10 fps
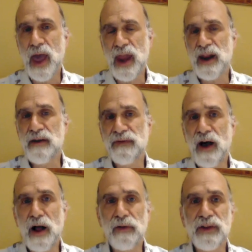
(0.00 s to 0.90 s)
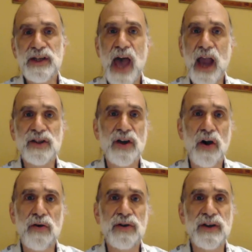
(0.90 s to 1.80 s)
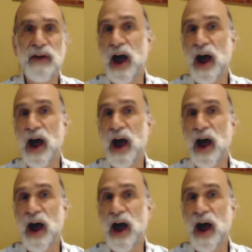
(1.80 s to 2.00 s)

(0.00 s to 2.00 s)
and it involved the tax codes of